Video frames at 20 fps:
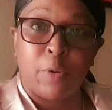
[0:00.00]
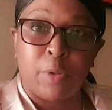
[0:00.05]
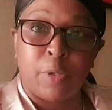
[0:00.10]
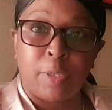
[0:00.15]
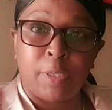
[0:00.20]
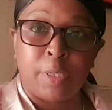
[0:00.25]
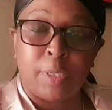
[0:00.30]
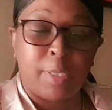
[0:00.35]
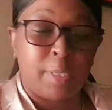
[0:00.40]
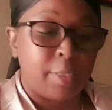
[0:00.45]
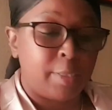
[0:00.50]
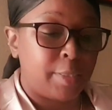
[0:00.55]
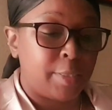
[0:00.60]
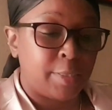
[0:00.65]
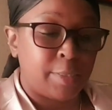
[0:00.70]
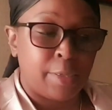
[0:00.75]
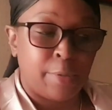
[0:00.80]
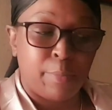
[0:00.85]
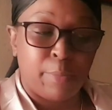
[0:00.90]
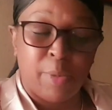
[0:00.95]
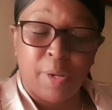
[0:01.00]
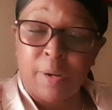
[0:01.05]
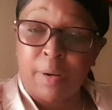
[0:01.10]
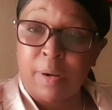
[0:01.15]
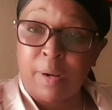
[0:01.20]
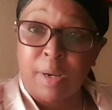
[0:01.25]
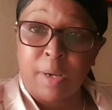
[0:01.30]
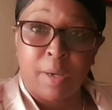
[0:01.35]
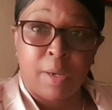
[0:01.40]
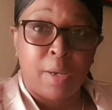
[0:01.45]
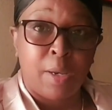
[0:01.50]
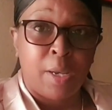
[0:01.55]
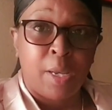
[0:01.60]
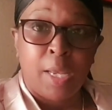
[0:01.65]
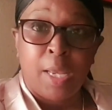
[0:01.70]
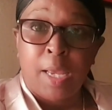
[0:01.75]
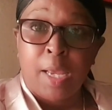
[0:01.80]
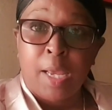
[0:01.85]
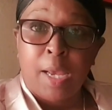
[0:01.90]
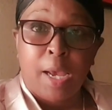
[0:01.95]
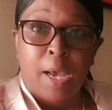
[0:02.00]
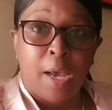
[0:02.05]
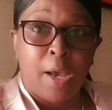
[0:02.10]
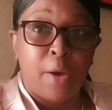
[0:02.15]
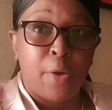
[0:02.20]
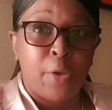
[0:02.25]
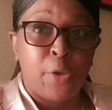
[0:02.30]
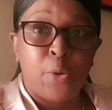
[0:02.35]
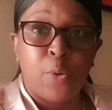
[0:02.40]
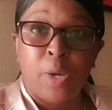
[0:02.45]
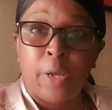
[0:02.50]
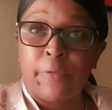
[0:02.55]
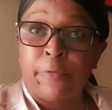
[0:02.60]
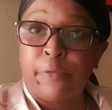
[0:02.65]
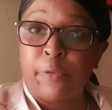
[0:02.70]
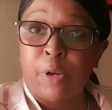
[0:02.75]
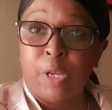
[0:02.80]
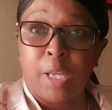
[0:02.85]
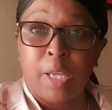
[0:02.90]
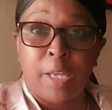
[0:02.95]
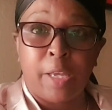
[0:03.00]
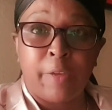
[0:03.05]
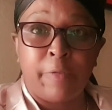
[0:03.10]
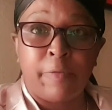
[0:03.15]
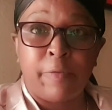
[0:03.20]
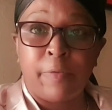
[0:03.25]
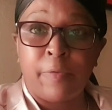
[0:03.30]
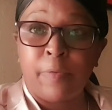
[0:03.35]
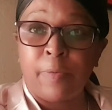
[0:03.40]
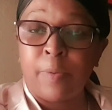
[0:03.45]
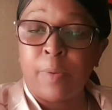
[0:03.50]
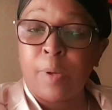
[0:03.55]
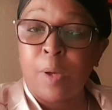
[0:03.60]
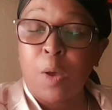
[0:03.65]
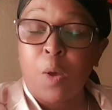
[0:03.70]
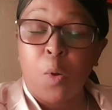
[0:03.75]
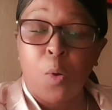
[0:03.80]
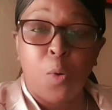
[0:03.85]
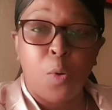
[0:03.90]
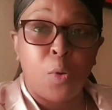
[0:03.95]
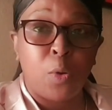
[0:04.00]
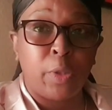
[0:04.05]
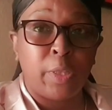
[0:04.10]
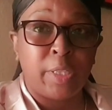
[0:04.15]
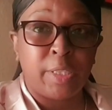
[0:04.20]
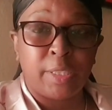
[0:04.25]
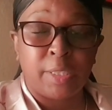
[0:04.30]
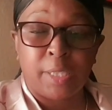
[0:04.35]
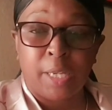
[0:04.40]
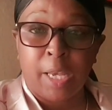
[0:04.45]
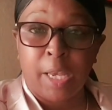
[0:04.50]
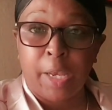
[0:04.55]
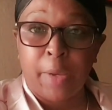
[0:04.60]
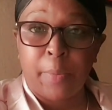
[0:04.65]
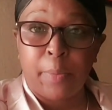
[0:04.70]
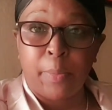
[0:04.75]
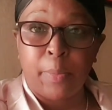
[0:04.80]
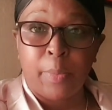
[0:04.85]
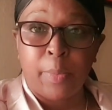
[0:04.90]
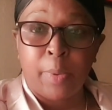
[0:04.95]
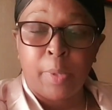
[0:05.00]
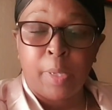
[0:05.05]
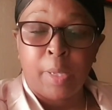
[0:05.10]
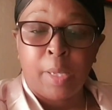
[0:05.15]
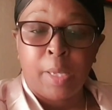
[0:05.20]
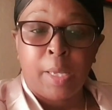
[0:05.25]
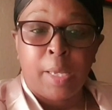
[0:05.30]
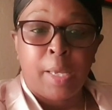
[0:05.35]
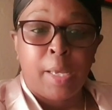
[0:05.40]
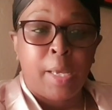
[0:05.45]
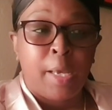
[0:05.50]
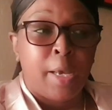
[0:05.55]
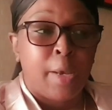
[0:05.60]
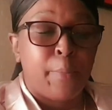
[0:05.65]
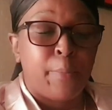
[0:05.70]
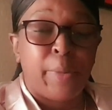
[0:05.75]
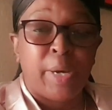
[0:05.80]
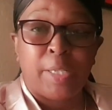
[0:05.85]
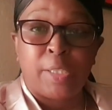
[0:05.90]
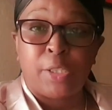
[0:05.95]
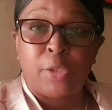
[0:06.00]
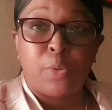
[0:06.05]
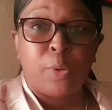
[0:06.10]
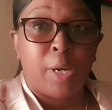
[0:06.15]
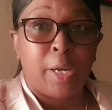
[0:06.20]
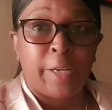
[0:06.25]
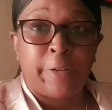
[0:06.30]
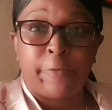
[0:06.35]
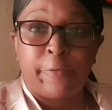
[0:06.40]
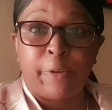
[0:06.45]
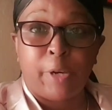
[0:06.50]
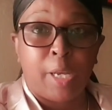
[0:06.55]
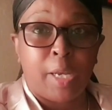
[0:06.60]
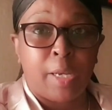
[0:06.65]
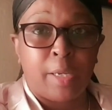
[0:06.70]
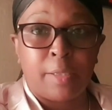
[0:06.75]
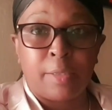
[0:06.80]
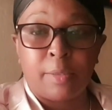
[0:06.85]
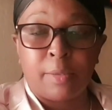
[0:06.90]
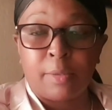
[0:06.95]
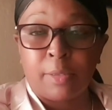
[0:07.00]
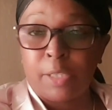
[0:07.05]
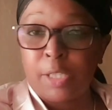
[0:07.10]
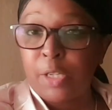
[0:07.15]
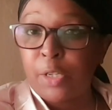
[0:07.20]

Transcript: on. It doesn't matter how you can forgive all the time, but you can't forget.